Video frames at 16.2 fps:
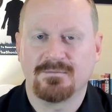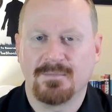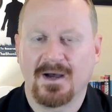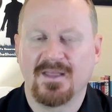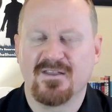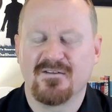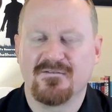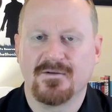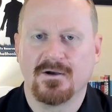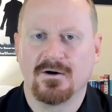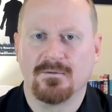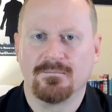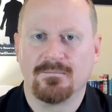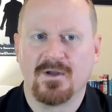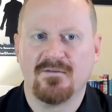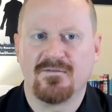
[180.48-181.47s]
by the
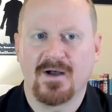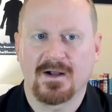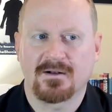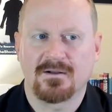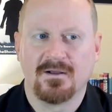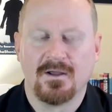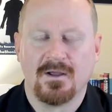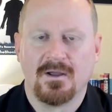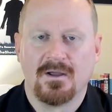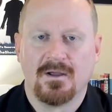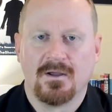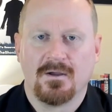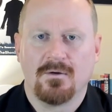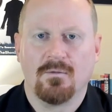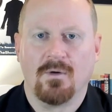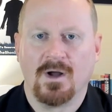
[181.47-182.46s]
film. In fact,
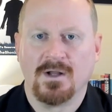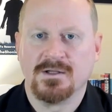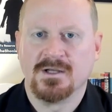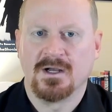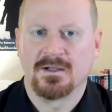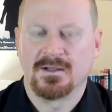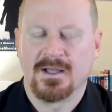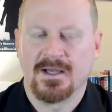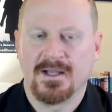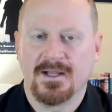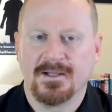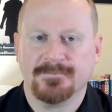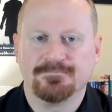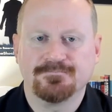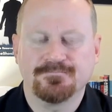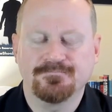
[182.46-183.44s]
one young
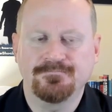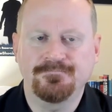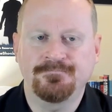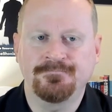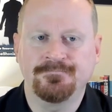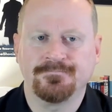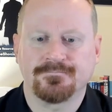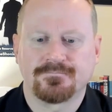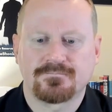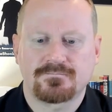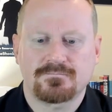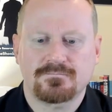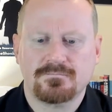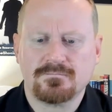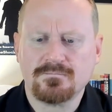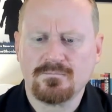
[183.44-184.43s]
lady
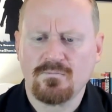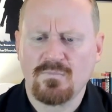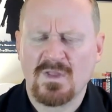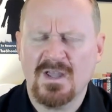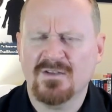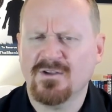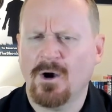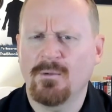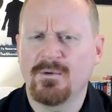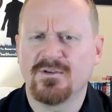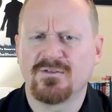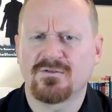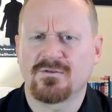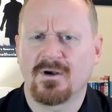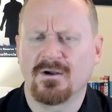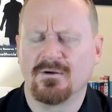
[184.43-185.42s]
has
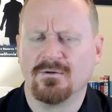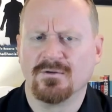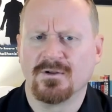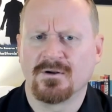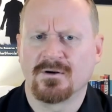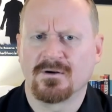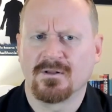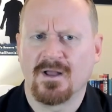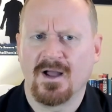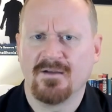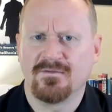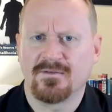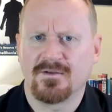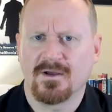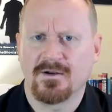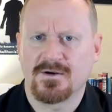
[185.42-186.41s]
always struggled in her
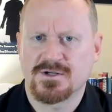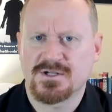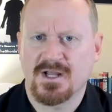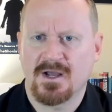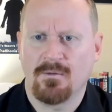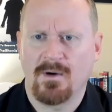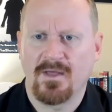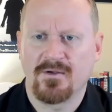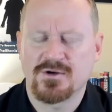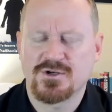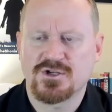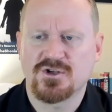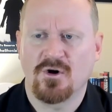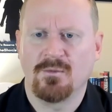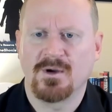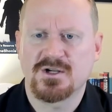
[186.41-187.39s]
life to understand why there's
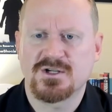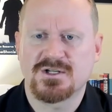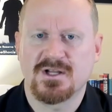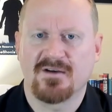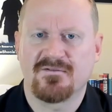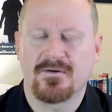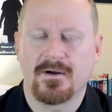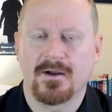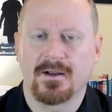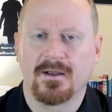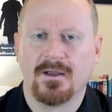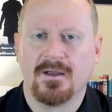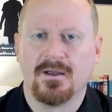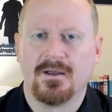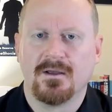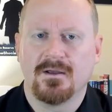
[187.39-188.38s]
so much suffering
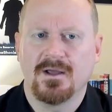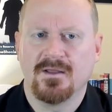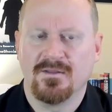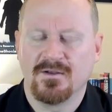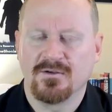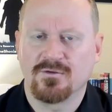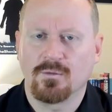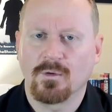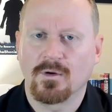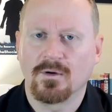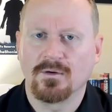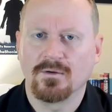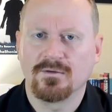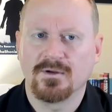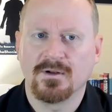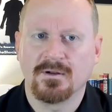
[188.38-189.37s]
in this
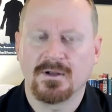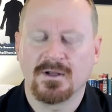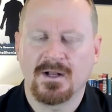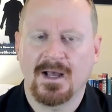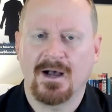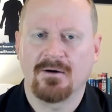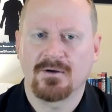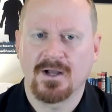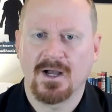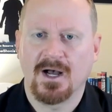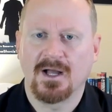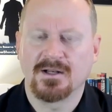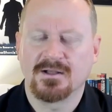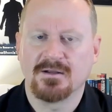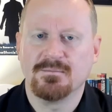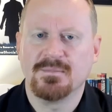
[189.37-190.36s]
world and how
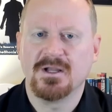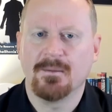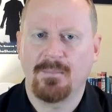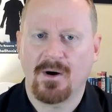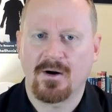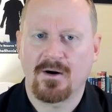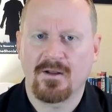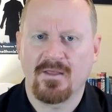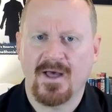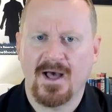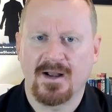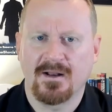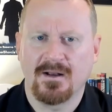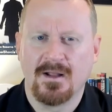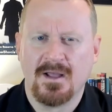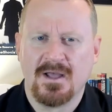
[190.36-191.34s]
God could be a part of that. And